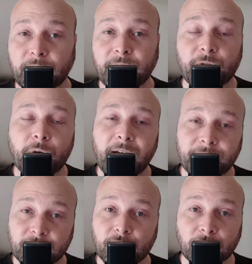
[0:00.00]
you have
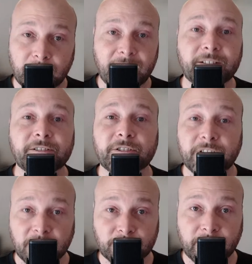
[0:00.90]
school-aged
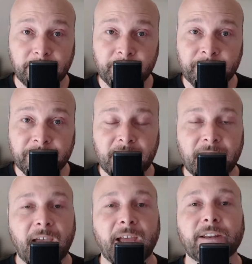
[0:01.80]
children
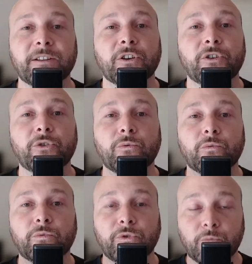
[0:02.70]
and you
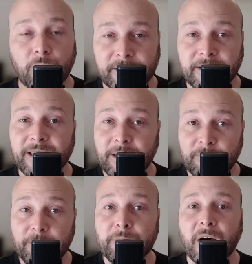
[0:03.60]
want to keep
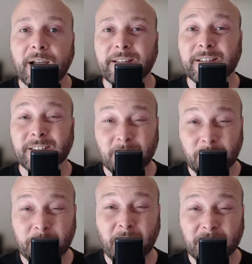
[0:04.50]
in mind that their
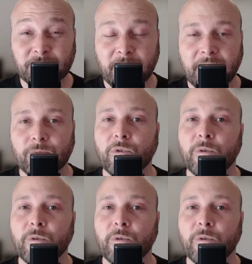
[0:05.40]
bus ride will